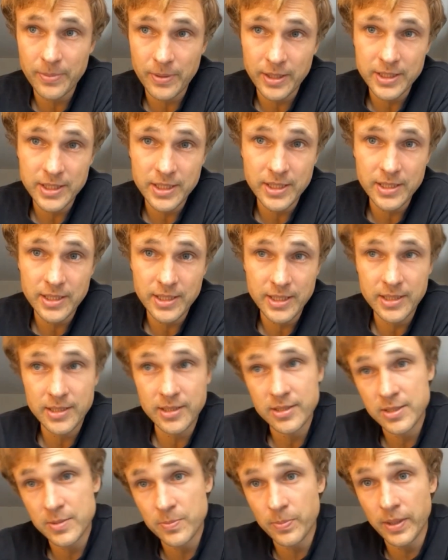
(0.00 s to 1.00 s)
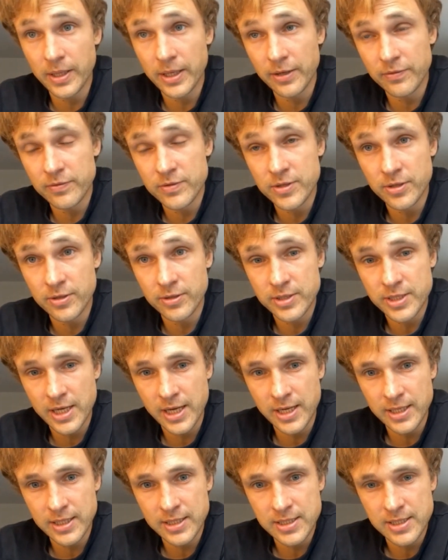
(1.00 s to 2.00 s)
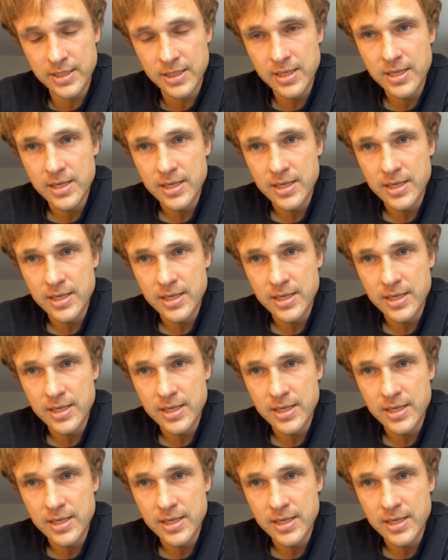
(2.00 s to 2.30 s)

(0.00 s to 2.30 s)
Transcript: but I did it in a split of 2 takes.